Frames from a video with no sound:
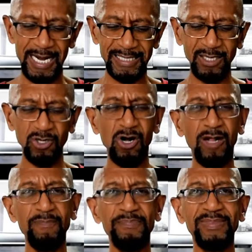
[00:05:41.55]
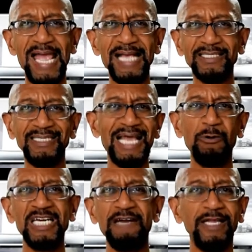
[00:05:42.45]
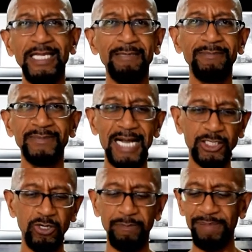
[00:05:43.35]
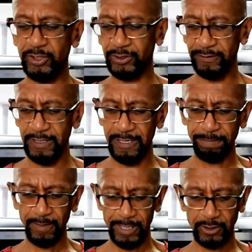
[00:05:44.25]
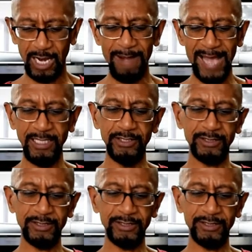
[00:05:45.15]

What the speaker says: They're called nasty. I would never eat them. I'll show you a picture. So I buy these.